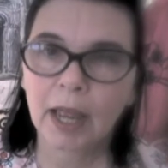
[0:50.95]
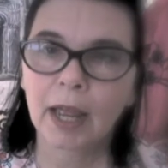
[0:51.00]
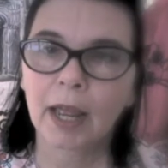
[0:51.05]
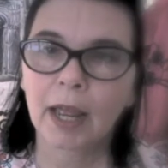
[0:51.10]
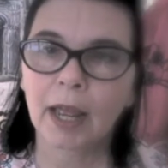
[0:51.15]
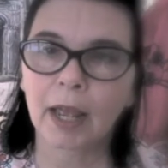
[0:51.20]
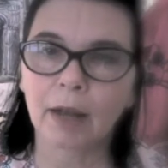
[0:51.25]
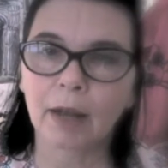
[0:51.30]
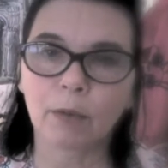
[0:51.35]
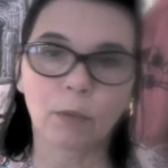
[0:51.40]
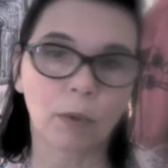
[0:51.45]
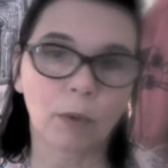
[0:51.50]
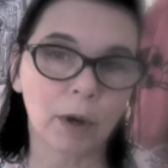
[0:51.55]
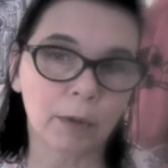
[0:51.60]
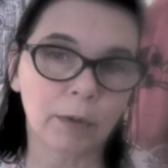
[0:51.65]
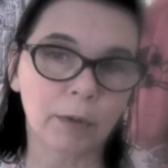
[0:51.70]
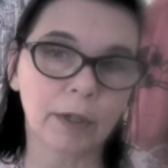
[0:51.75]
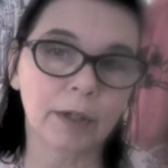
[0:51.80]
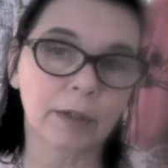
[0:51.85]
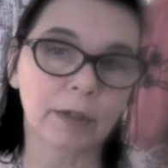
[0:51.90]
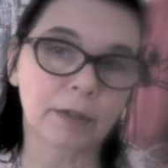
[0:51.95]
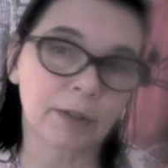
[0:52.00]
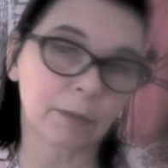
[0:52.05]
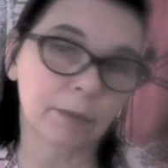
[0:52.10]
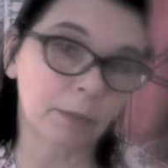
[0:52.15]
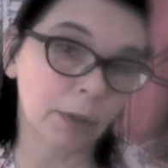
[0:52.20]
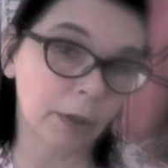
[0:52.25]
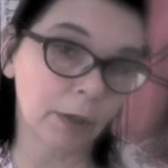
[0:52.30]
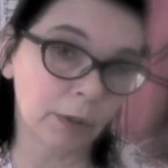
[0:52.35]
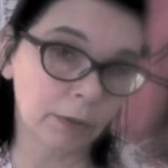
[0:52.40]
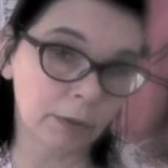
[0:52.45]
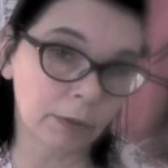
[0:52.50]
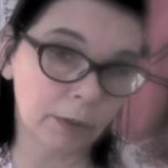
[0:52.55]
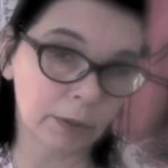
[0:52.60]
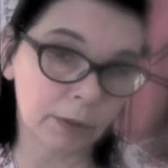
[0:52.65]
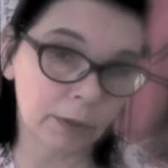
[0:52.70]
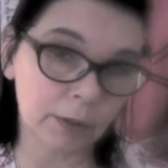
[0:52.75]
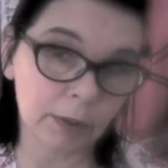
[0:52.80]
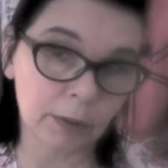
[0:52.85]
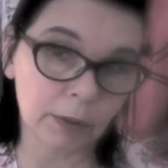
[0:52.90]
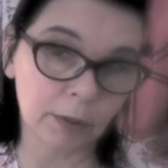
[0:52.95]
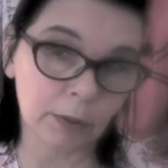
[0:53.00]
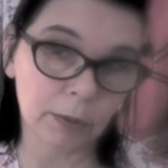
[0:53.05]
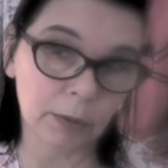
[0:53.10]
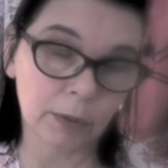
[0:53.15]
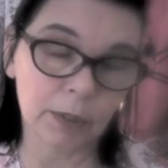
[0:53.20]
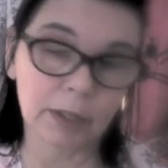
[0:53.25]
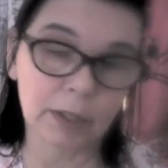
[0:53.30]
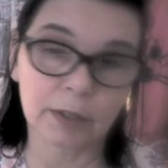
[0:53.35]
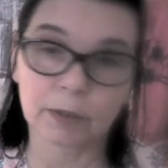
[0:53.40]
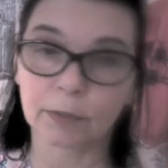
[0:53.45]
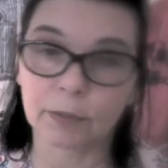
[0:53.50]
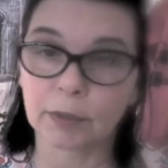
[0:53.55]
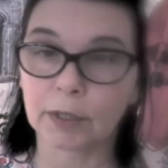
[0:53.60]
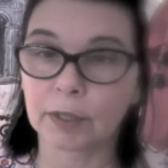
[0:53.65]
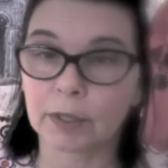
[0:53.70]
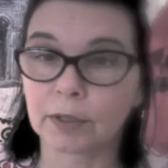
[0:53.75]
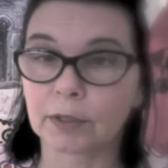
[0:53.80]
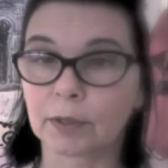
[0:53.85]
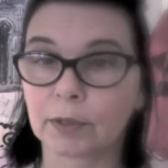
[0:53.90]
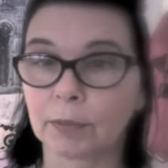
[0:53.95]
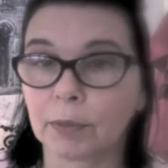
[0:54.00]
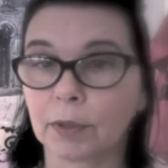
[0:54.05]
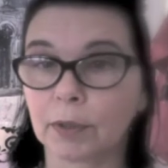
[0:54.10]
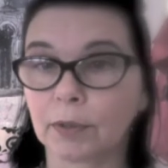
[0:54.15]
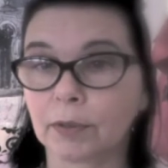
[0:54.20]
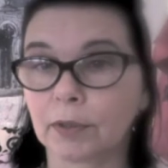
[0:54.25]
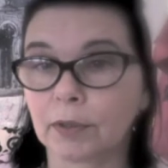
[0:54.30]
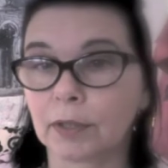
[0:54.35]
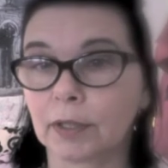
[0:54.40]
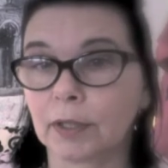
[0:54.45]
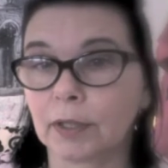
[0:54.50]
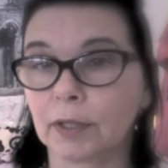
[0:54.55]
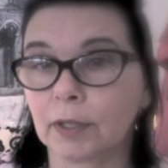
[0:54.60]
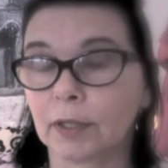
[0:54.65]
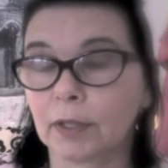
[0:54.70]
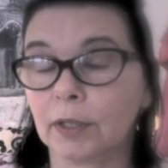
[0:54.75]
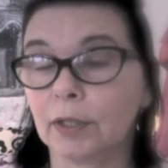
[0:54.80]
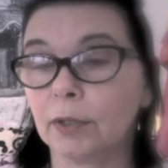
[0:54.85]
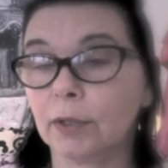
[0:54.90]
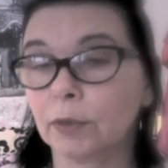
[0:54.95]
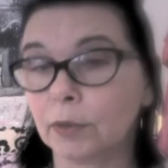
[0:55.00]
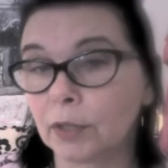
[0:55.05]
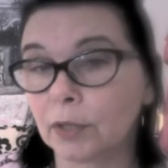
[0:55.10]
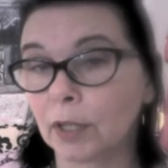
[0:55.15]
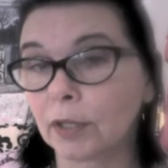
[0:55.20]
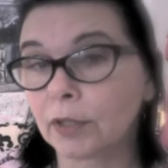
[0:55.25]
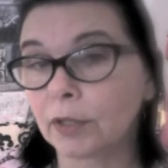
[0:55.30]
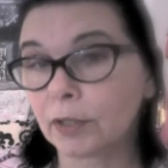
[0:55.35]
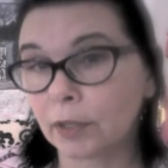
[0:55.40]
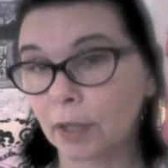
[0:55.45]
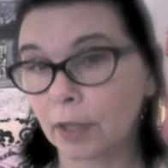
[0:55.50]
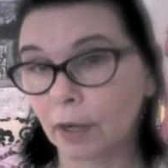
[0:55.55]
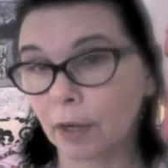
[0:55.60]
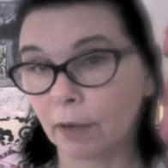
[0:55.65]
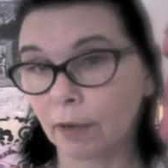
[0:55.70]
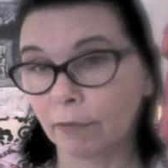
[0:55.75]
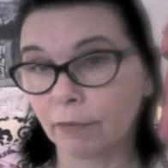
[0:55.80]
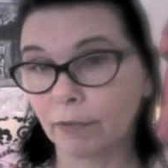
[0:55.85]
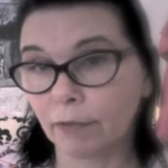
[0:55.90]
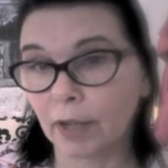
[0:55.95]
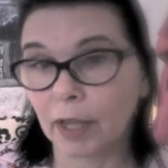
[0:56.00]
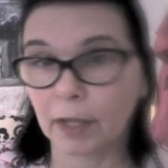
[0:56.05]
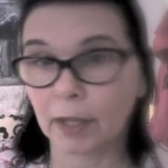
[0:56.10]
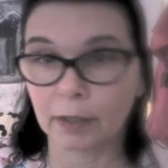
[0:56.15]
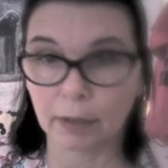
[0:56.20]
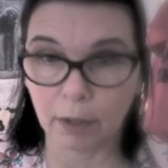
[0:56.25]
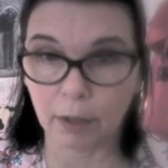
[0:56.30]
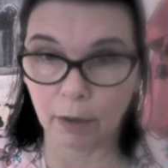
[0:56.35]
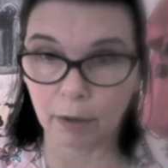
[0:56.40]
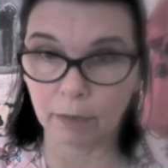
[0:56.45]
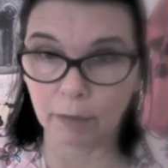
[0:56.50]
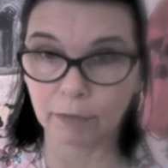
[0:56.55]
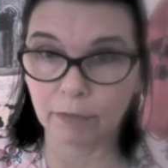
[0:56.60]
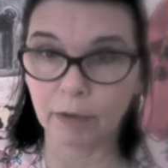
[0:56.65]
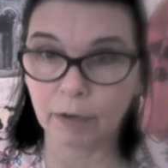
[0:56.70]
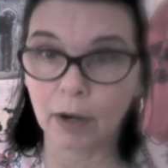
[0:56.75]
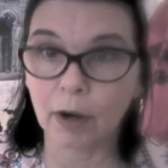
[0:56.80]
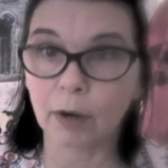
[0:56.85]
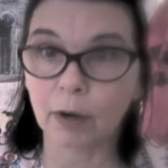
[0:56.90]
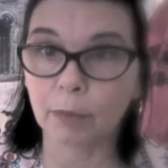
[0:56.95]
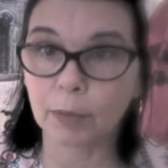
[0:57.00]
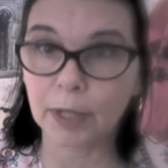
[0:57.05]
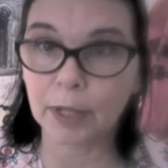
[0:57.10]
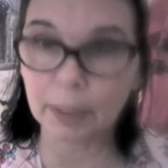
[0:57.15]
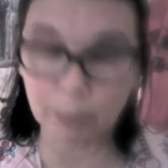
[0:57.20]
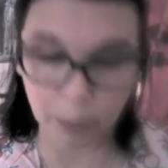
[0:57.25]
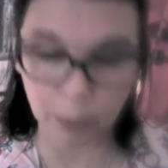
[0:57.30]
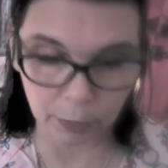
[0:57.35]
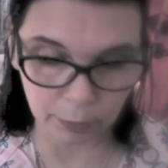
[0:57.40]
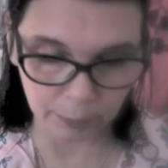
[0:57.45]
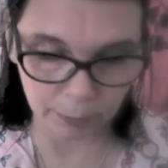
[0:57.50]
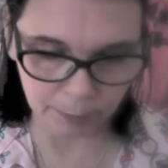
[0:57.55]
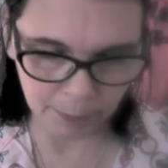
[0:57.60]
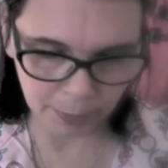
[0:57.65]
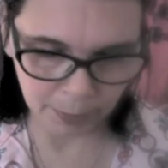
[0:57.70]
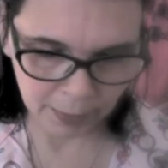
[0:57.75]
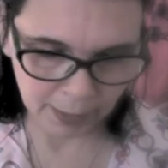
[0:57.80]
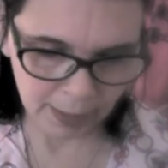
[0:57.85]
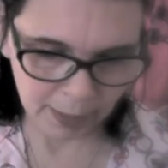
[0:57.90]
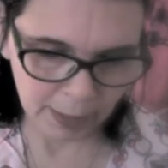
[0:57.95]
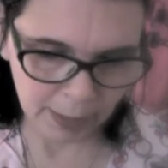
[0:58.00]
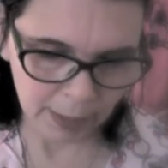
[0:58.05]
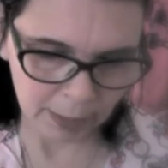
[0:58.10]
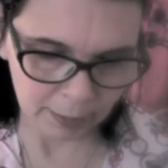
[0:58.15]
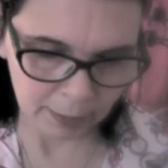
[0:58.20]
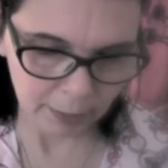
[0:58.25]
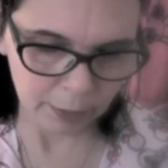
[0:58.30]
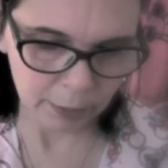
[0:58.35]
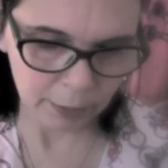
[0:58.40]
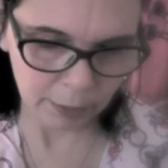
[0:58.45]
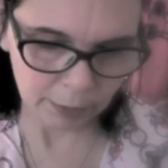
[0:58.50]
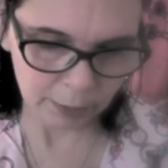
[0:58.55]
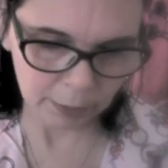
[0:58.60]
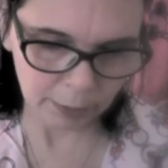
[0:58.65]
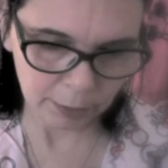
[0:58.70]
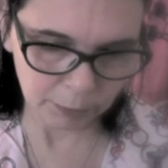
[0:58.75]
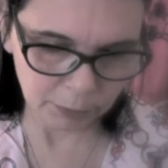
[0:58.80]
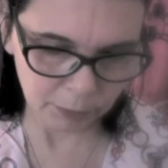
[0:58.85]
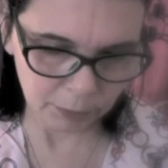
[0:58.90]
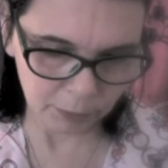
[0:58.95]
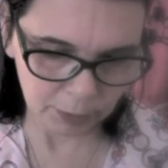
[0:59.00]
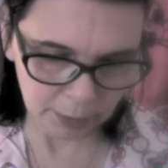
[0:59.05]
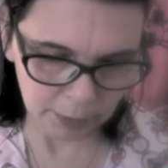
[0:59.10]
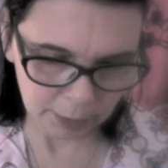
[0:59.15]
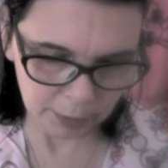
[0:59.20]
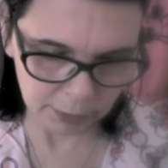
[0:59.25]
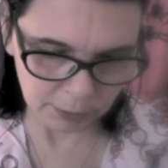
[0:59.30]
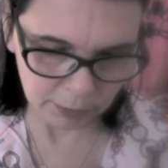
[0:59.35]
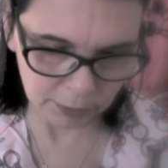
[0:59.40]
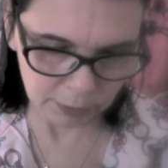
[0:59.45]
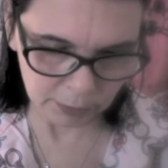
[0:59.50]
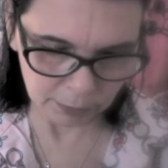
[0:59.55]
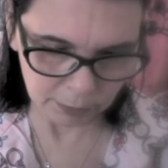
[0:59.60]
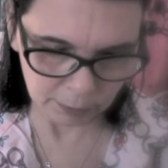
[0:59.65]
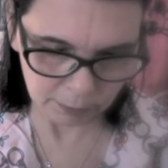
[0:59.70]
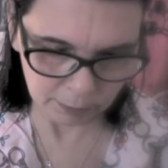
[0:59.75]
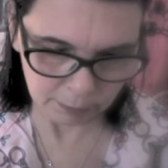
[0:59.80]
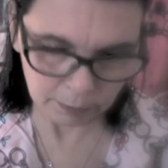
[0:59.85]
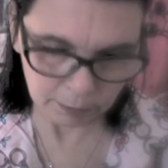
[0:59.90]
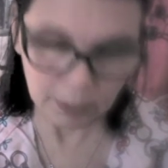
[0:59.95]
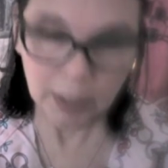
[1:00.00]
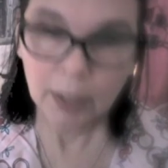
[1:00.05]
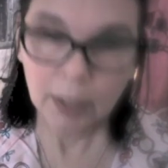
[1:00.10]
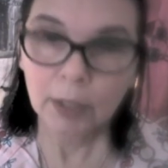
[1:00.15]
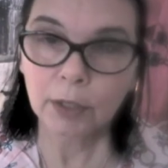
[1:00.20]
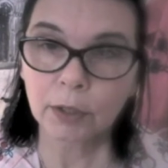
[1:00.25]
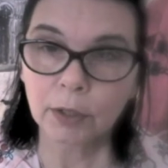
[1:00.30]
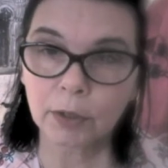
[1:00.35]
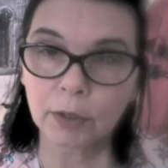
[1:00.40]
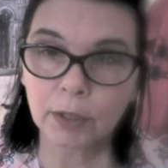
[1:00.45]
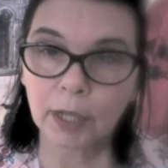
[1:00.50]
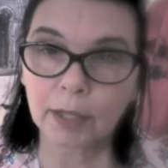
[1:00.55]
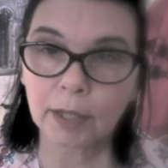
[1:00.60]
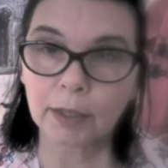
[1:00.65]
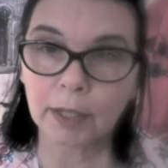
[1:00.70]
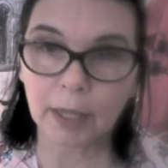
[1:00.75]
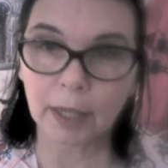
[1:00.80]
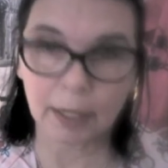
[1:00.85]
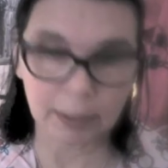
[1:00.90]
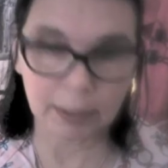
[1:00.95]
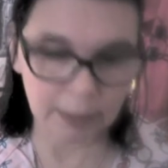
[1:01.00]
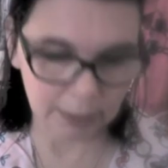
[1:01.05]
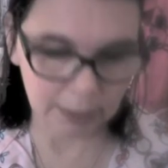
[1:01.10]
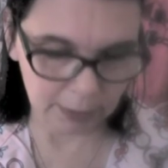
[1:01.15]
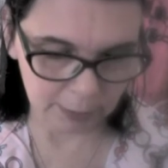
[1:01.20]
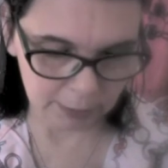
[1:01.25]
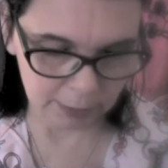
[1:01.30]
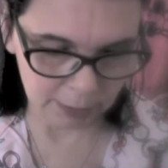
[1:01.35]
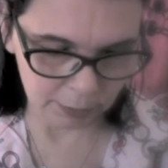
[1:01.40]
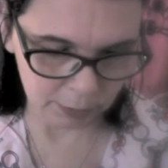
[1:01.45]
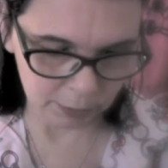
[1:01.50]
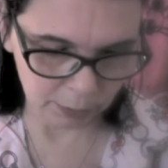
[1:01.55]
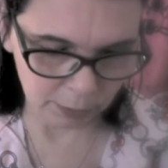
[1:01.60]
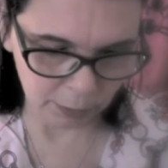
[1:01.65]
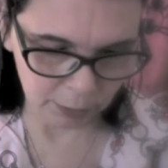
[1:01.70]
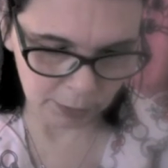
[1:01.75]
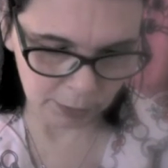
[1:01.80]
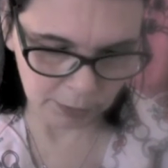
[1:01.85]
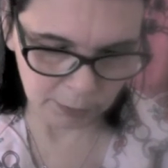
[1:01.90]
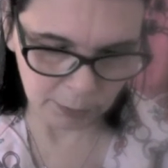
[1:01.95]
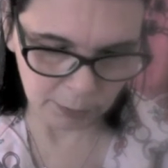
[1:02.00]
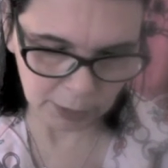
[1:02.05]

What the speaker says: And what we are supposed to do is we are supposed to use our stuff and love our people. And I thought that was very astute. You get the idea, dear Taurus.